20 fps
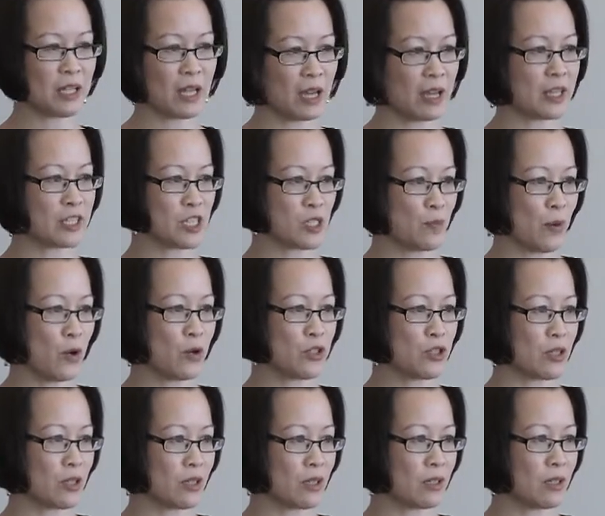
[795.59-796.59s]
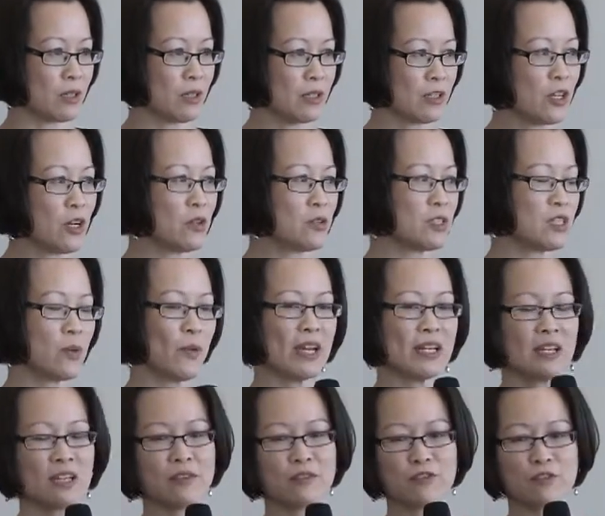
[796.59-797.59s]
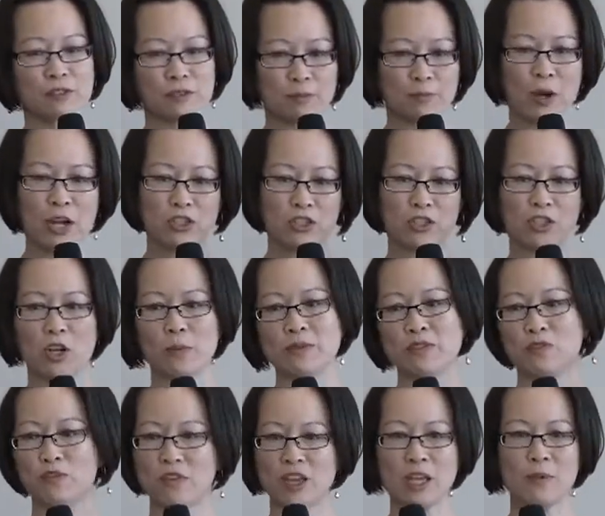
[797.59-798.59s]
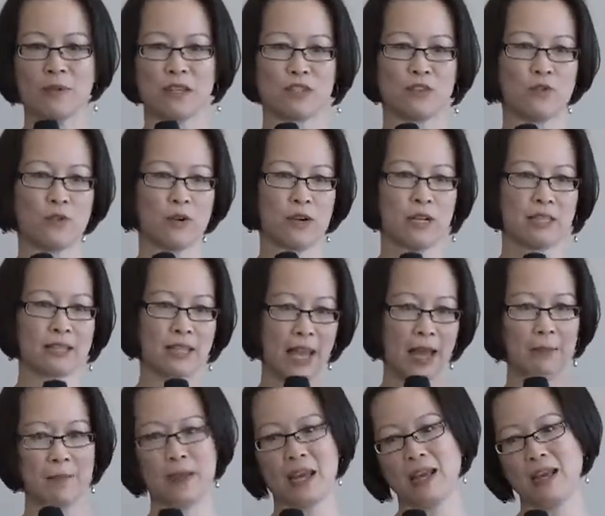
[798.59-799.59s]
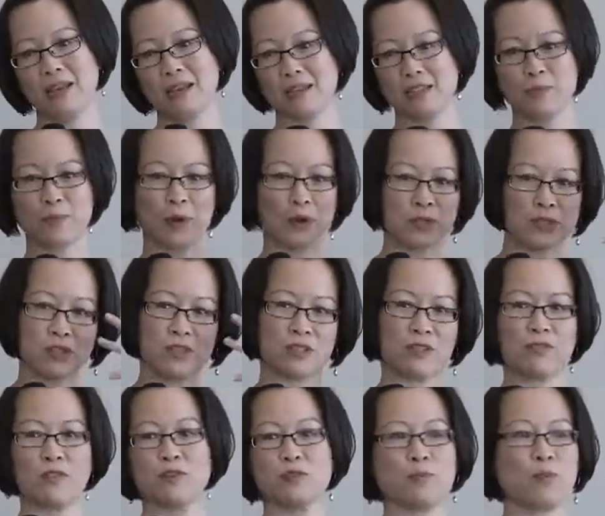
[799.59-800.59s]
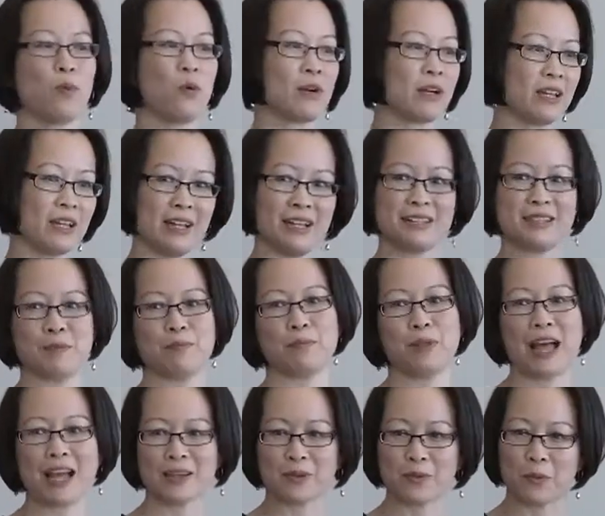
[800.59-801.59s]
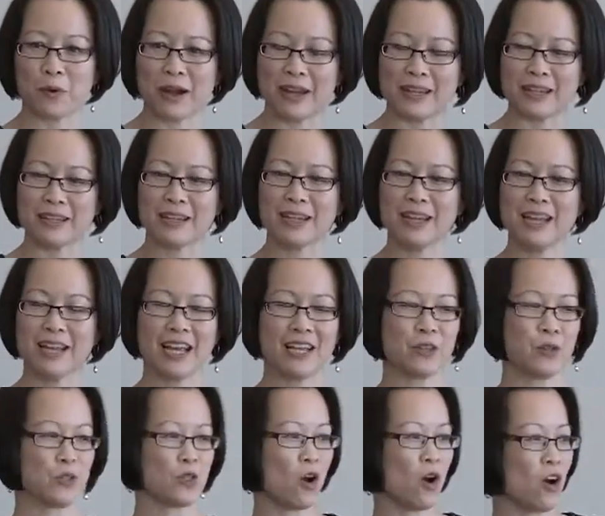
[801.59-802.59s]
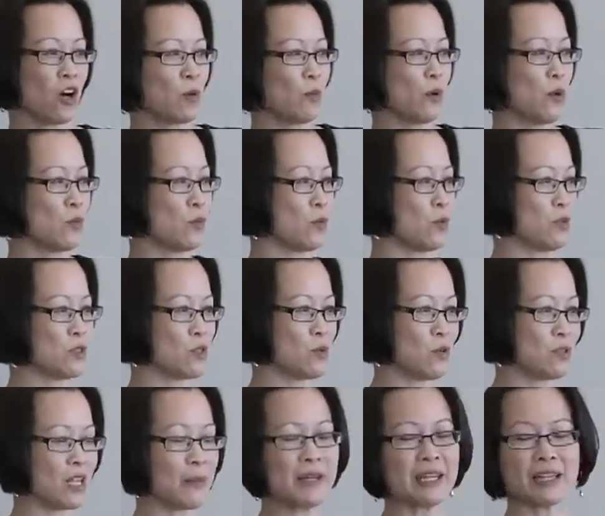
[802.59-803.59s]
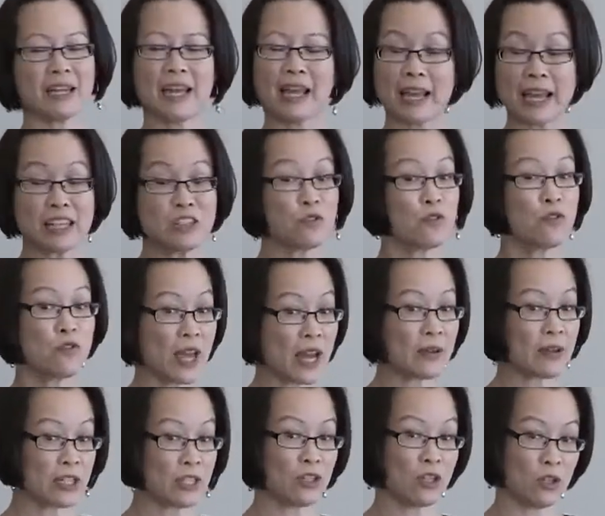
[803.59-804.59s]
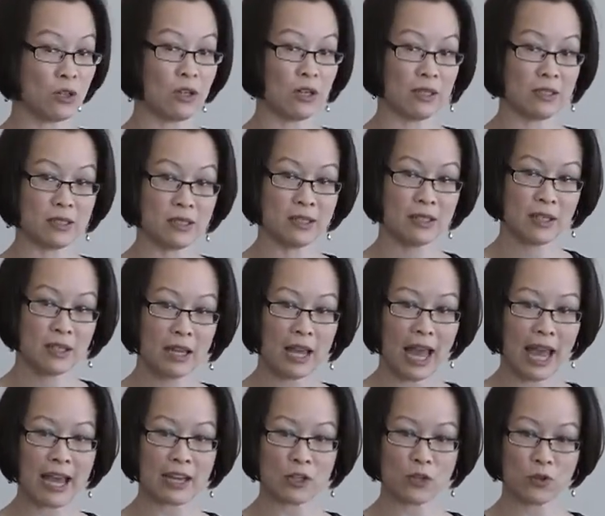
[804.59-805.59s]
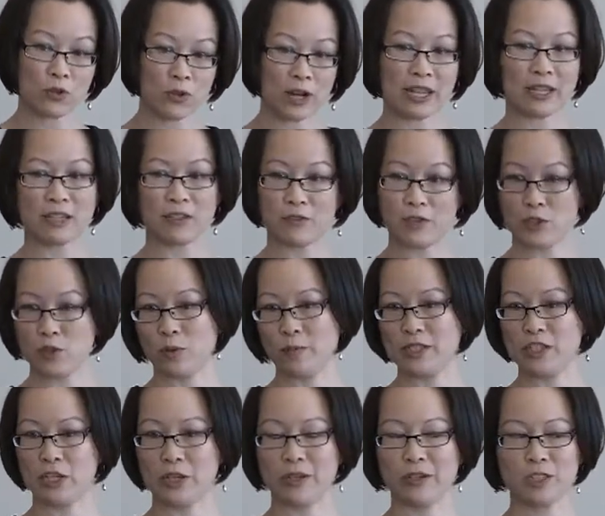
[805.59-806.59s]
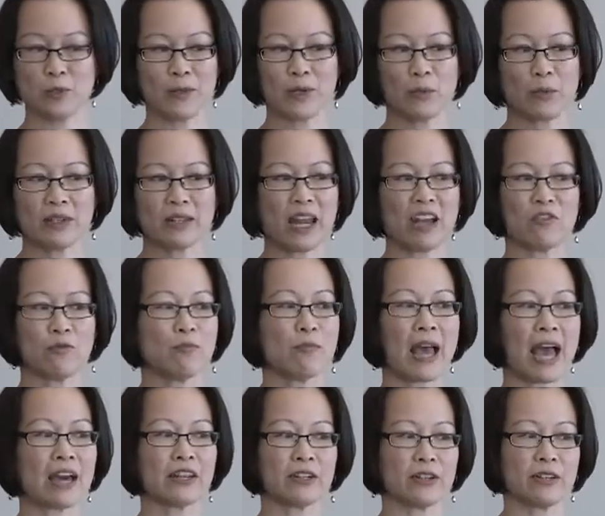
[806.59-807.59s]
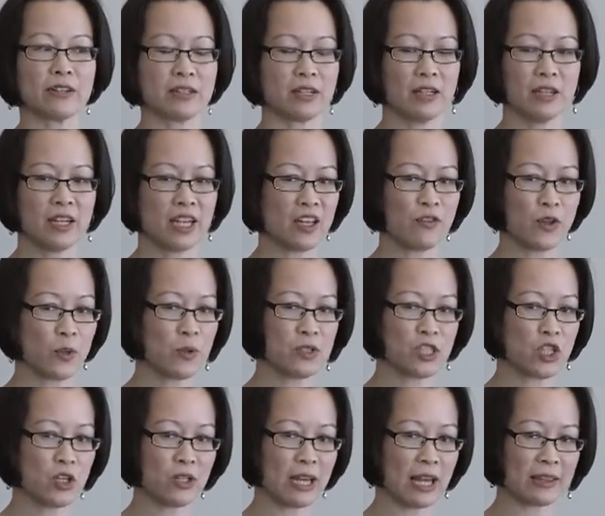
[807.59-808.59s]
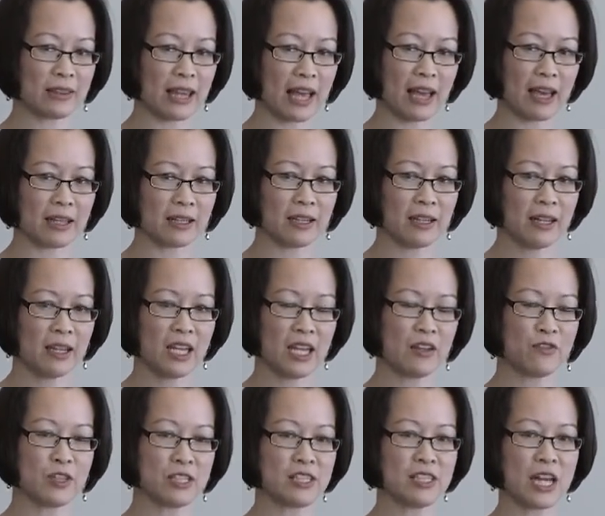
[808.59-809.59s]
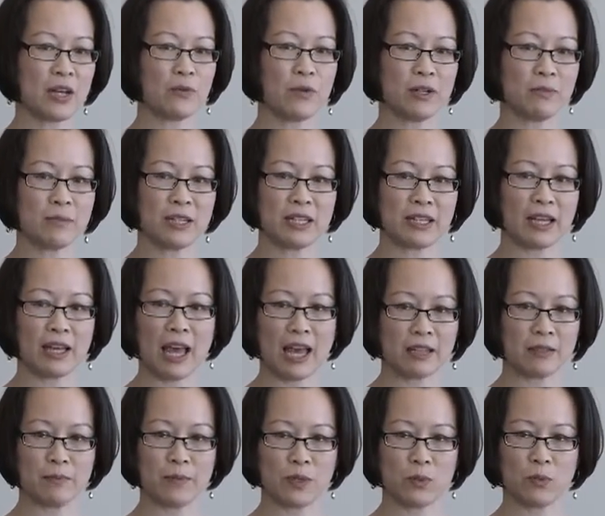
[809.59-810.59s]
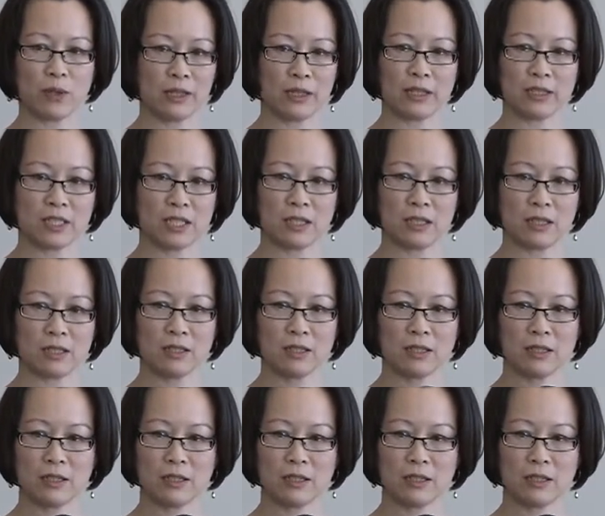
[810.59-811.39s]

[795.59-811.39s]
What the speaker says: exposure. You know, CYDF, Project Hope is famous for its campaign, its posters of those poor kids in black and white in those horrible rural schools. I mean, it's very good at creating visual materials, but it wouldn't have mattered if it was good at that if the state-run media hadn't been willing to